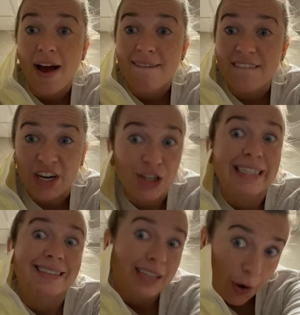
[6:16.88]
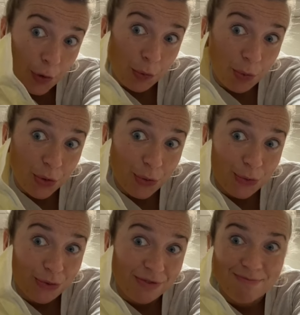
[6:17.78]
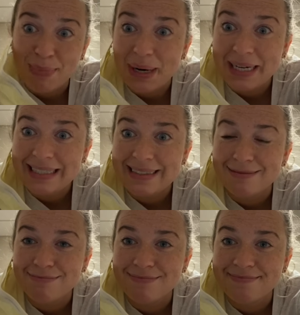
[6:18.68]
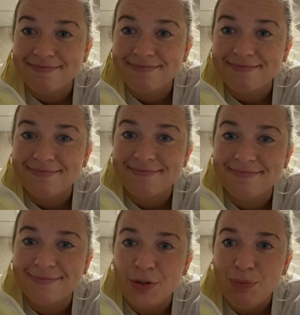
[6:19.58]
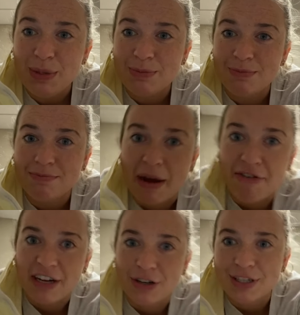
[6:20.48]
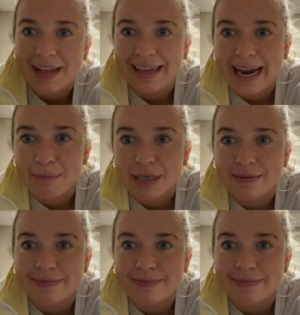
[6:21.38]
very soundproof, but oops, my finger's on the camera.